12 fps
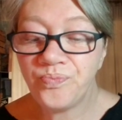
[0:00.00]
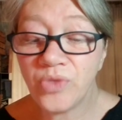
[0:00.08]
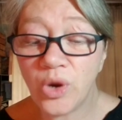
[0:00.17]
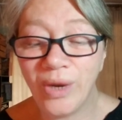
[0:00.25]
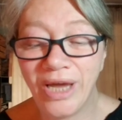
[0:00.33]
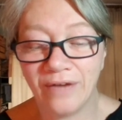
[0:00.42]

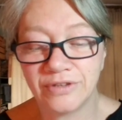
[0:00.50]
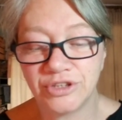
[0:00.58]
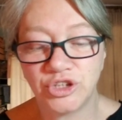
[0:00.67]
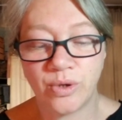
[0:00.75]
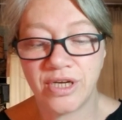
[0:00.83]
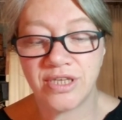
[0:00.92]
We have a
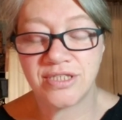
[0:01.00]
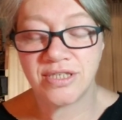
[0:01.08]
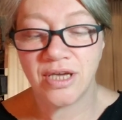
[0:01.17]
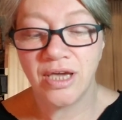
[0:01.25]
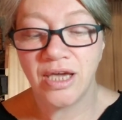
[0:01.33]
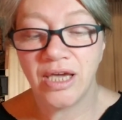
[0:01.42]
choice.
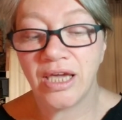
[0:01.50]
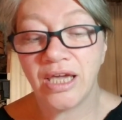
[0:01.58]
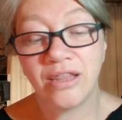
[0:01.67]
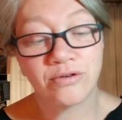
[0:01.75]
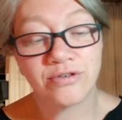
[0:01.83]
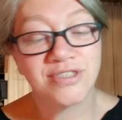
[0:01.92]

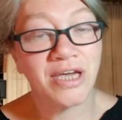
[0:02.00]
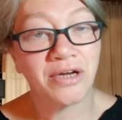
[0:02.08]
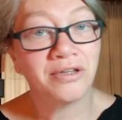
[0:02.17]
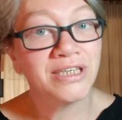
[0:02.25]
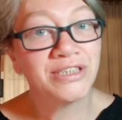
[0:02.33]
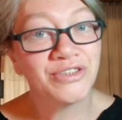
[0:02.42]
Either
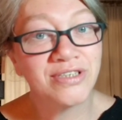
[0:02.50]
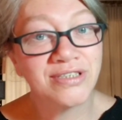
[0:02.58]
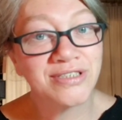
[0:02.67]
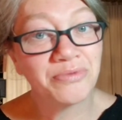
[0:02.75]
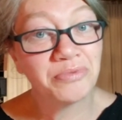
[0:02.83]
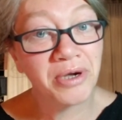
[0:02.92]
settle into the
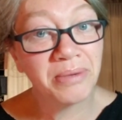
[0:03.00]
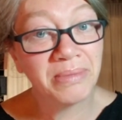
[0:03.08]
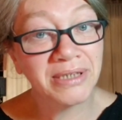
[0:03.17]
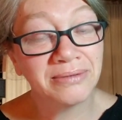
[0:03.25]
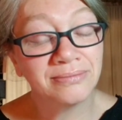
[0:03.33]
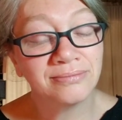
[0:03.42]

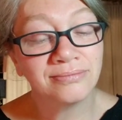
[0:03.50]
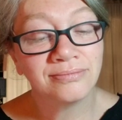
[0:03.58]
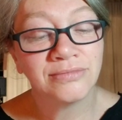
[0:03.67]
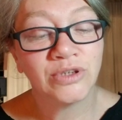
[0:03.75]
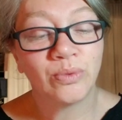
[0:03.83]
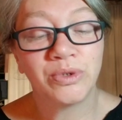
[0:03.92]
disappointment,
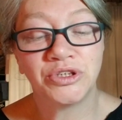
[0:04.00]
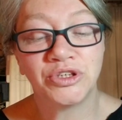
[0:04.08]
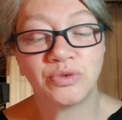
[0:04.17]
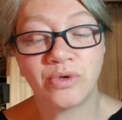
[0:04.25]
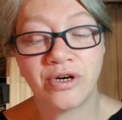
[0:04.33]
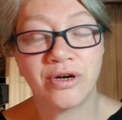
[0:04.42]
which
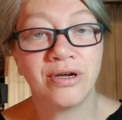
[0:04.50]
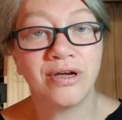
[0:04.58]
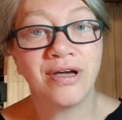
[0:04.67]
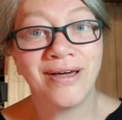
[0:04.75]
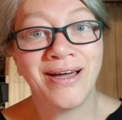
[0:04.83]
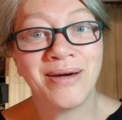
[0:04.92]
is where
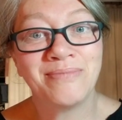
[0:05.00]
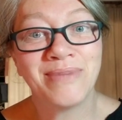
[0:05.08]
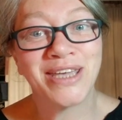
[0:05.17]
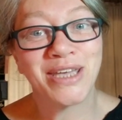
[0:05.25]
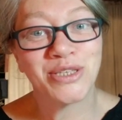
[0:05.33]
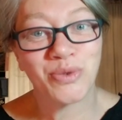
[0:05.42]

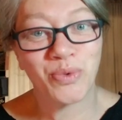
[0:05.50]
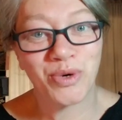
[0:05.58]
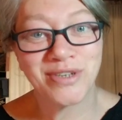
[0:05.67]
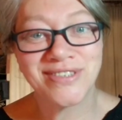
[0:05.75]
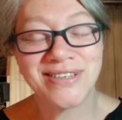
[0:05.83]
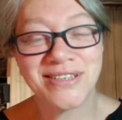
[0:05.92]
it gets
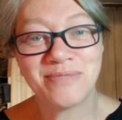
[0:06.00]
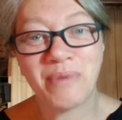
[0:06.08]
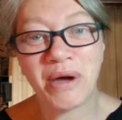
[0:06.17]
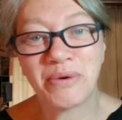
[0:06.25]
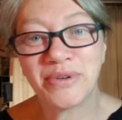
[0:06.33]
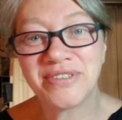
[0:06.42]
worse and it
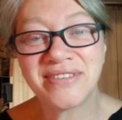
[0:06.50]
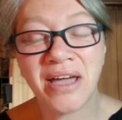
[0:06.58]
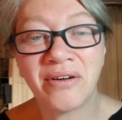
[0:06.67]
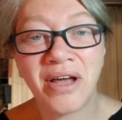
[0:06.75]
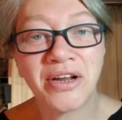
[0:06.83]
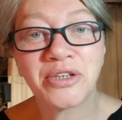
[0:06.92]
spirals
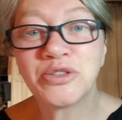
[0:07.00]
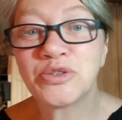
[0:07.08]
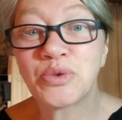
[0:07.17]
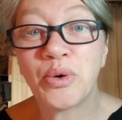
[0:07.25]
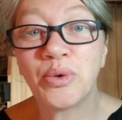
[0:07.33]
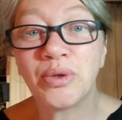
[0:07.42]
down out of
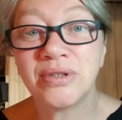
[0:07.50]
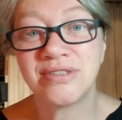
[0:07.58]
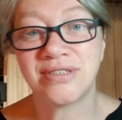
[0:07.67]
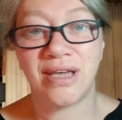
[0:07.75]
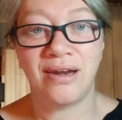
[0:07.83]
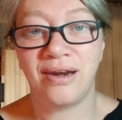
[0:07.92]
control and
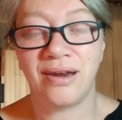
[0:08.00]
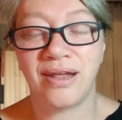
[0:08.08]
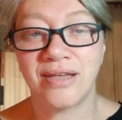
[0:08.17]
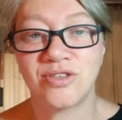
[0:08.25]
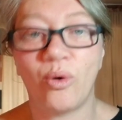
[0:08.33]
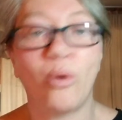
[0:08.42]
Satan
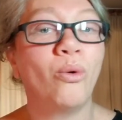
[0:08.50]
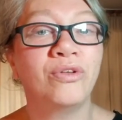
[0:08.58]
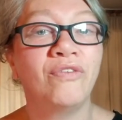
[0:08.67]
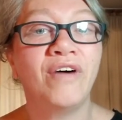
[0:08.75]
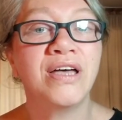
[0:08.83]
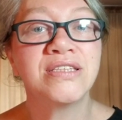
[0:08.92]
gets a hold
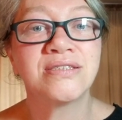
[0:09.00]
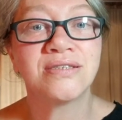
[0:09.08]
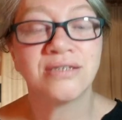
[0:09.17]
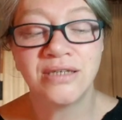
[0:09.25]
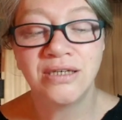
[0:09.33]
of us,